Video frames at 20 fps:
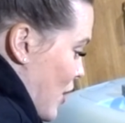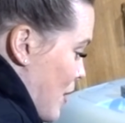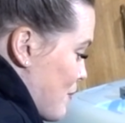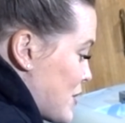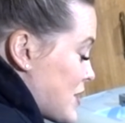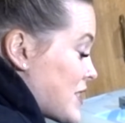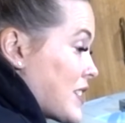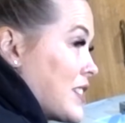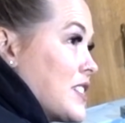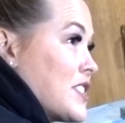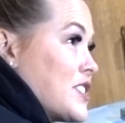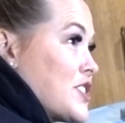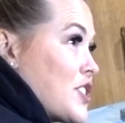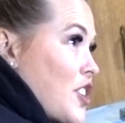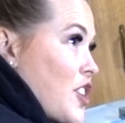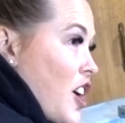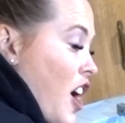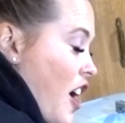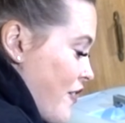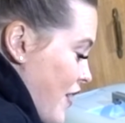just going to start
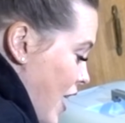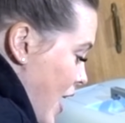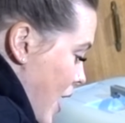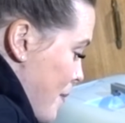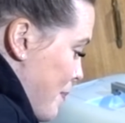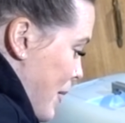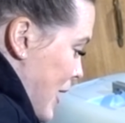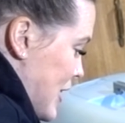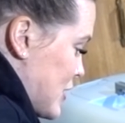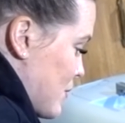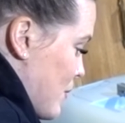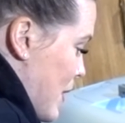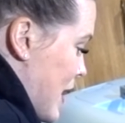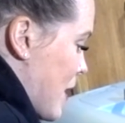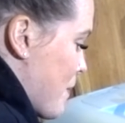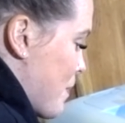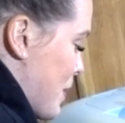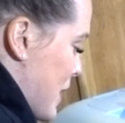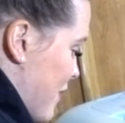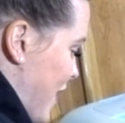off by doing a
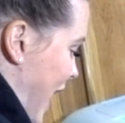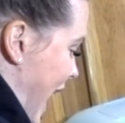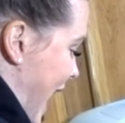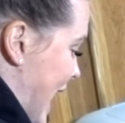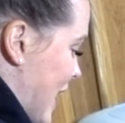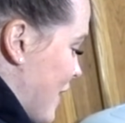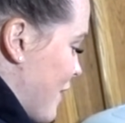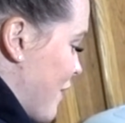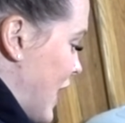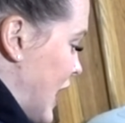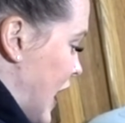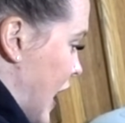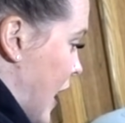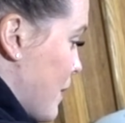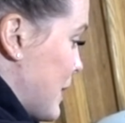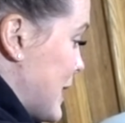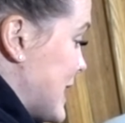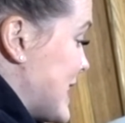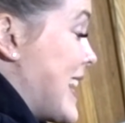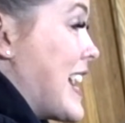bit of hand feeding. I'm going
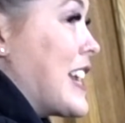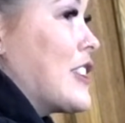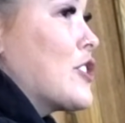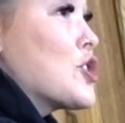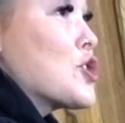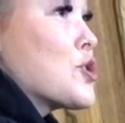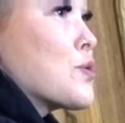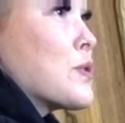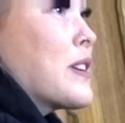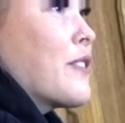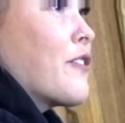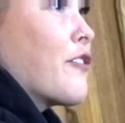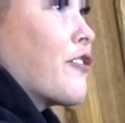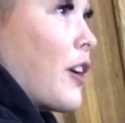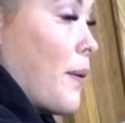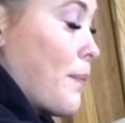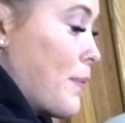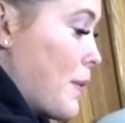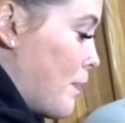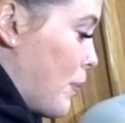to take the treat from
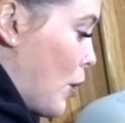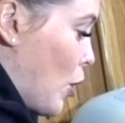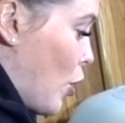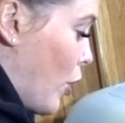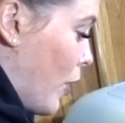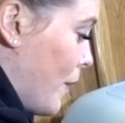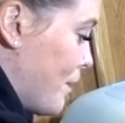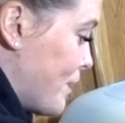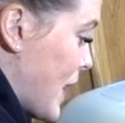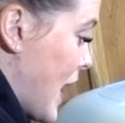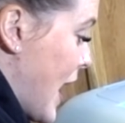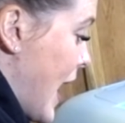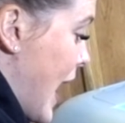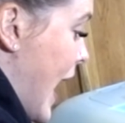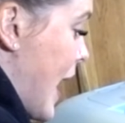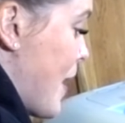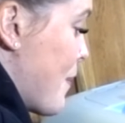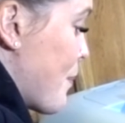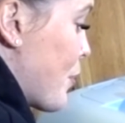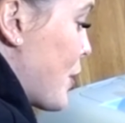the bowl
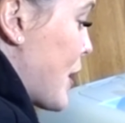and bring